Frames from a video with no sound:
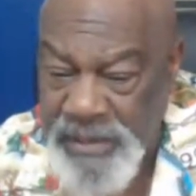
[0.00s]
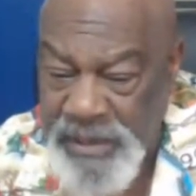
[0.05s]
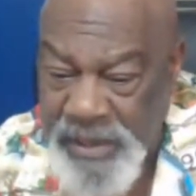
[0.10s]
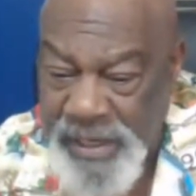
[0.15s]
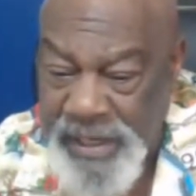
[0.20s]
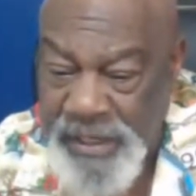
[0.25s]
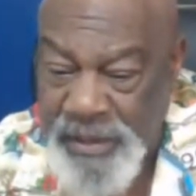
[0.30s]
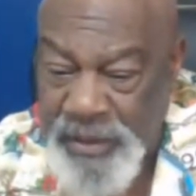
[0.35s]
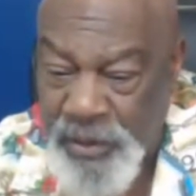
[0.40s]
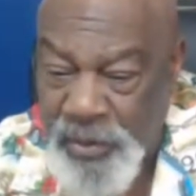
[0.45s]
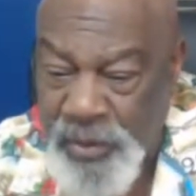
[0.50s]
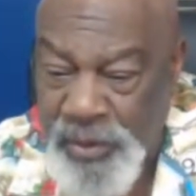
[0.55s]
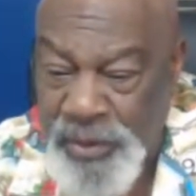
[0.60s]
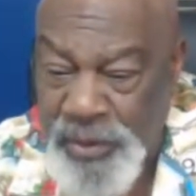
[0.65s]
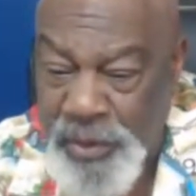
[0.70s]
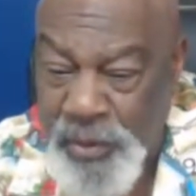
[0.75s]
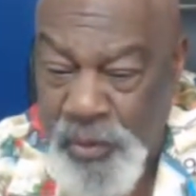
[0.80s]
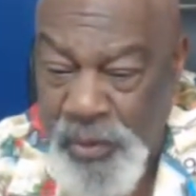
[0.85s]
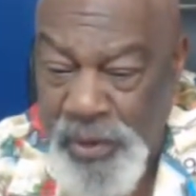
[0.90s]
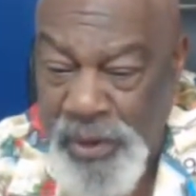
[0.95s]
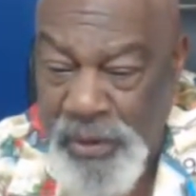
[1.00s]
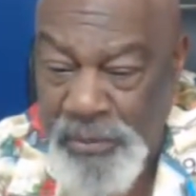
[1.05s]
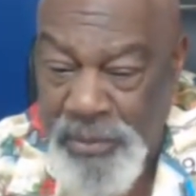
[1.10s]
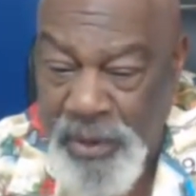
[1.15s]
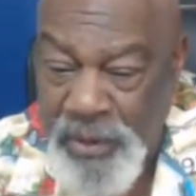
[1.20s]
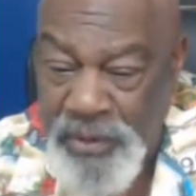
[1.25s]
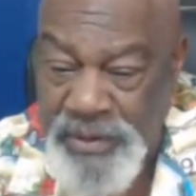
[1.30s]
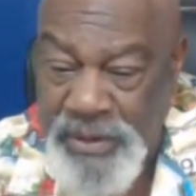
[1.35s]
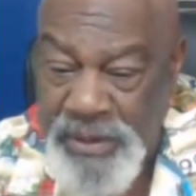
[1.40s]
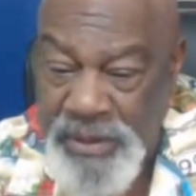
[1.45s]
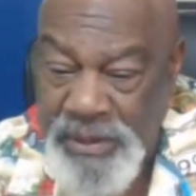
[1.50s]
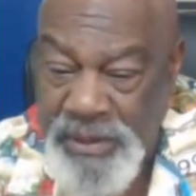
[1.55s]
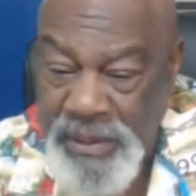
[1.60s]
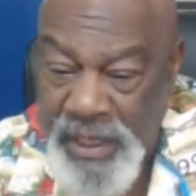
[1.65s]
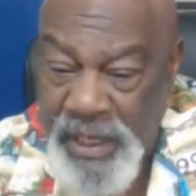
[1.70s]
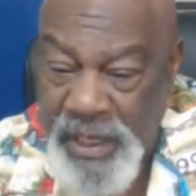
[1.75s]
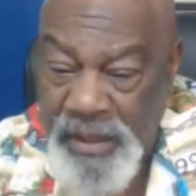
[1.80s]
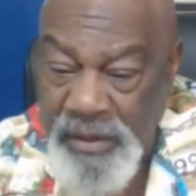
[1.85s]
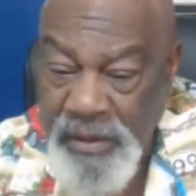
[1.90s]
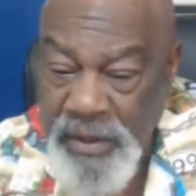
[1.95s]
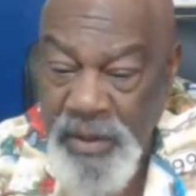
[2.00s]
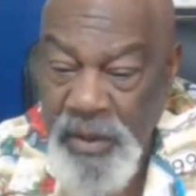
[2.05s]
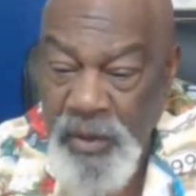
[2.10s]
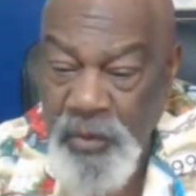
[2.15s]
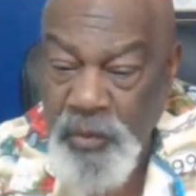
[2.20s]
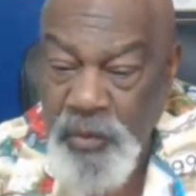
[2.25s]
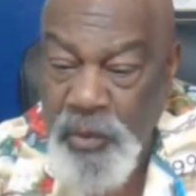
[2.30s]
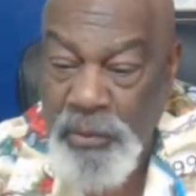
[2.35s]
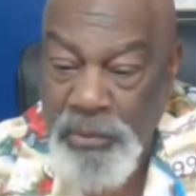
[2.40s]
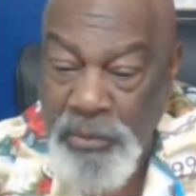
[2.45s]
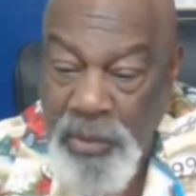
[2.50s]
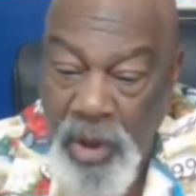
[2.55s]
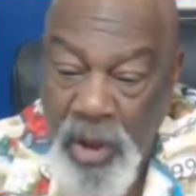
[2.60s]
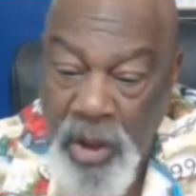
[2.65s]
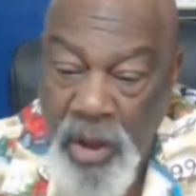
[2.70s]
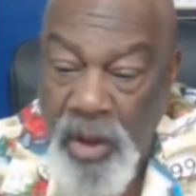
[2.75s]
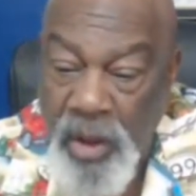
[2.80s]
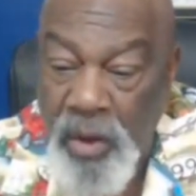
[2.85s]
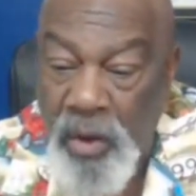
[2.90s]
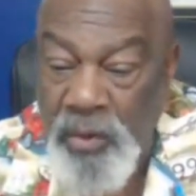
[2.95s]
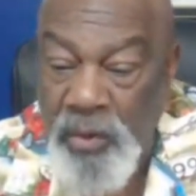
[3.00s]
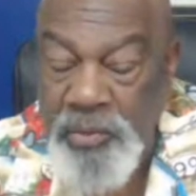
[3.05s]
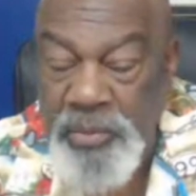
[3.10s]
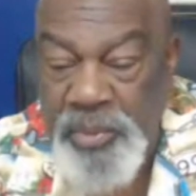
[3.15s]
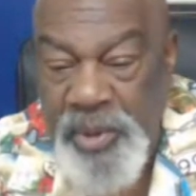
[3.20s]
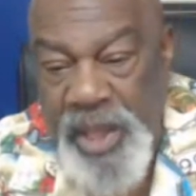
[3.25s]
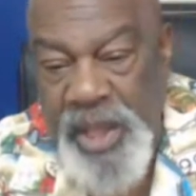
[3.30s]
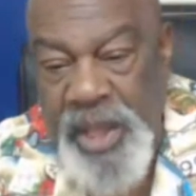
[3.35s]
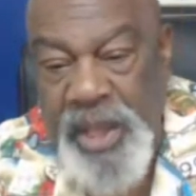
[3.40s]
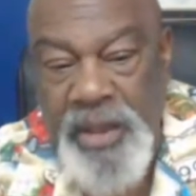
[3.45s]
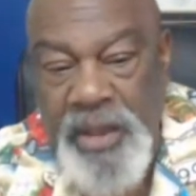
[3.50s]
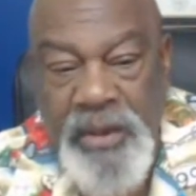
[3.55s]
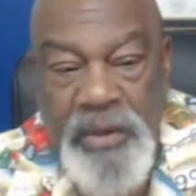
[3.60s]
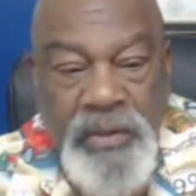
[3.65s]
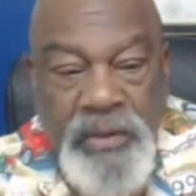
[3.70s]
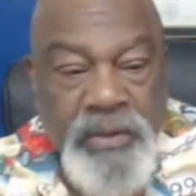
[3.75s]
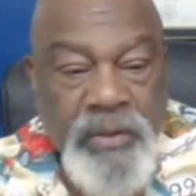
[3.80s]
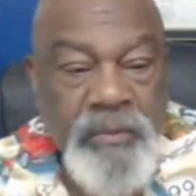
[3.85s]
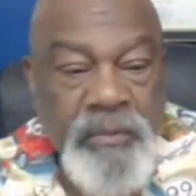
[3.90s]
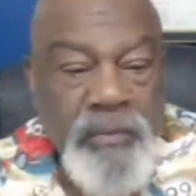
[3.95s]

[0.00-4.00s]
Ramon Thales. Check game, Ramon.